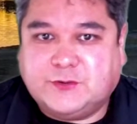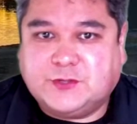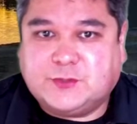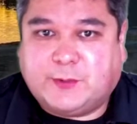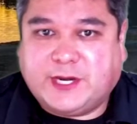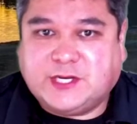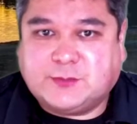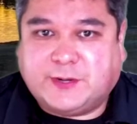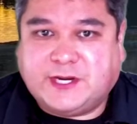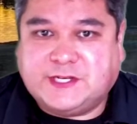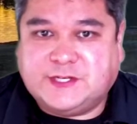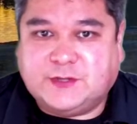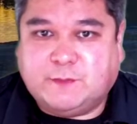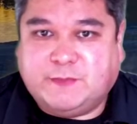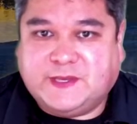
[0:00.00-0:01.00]

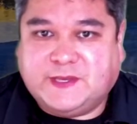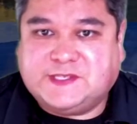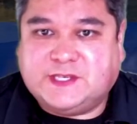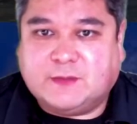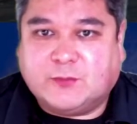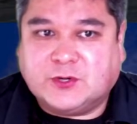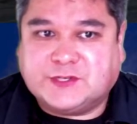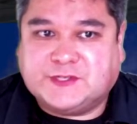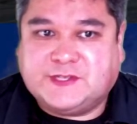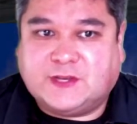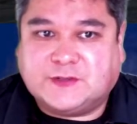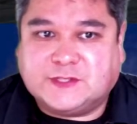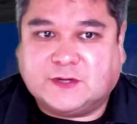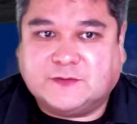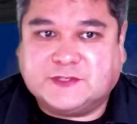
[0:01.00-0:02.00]
2022 BC Emergency
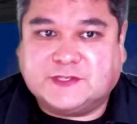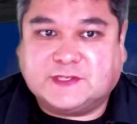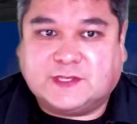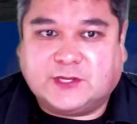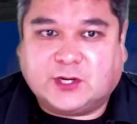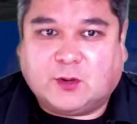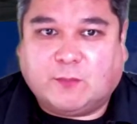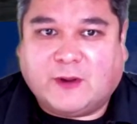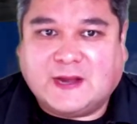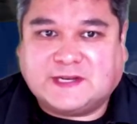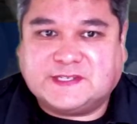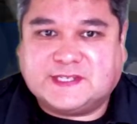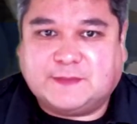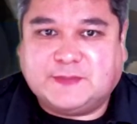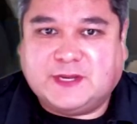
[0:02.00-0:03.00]
Health Services Clinical
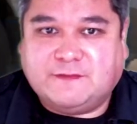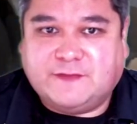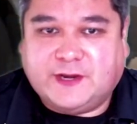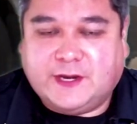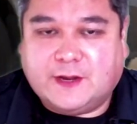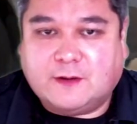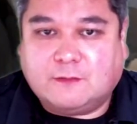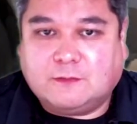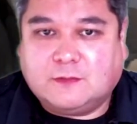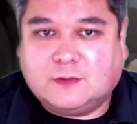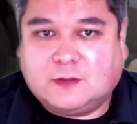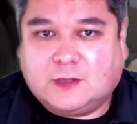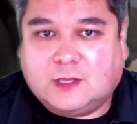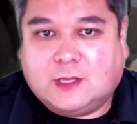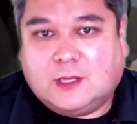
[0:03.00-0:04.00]
Practice Update video.
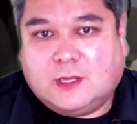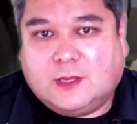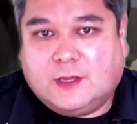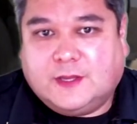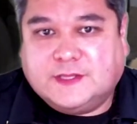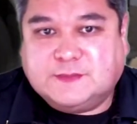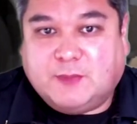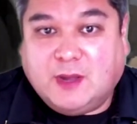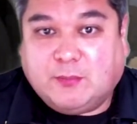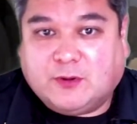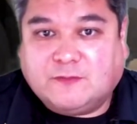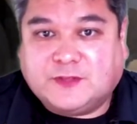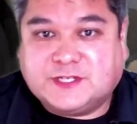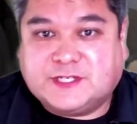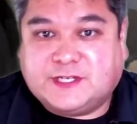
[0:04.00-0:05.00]
It's my
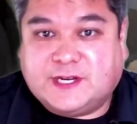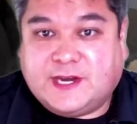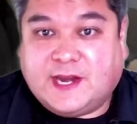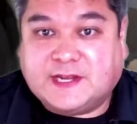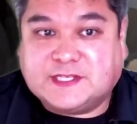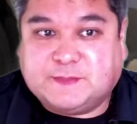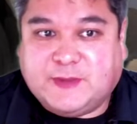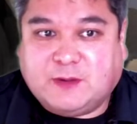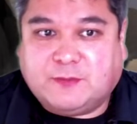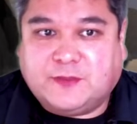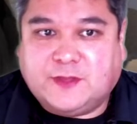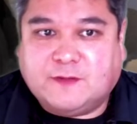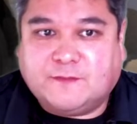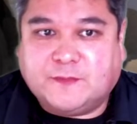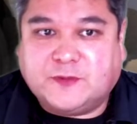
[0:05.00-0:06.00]
privilege today to speak
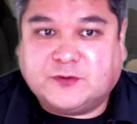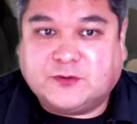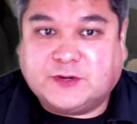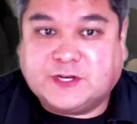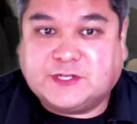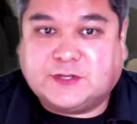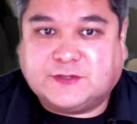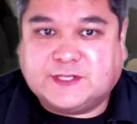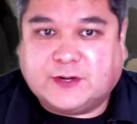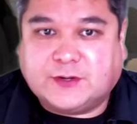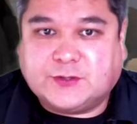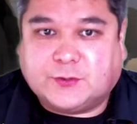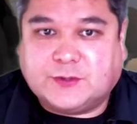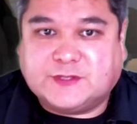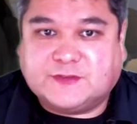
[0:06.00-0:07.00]
with you from the traditional
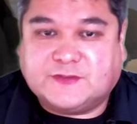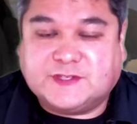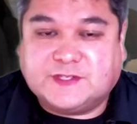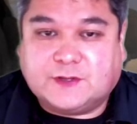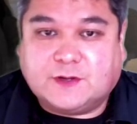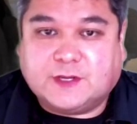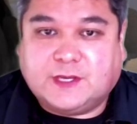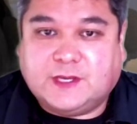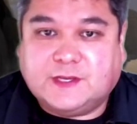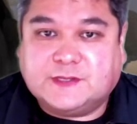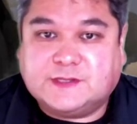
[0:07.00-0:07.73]
territories of the Songhees,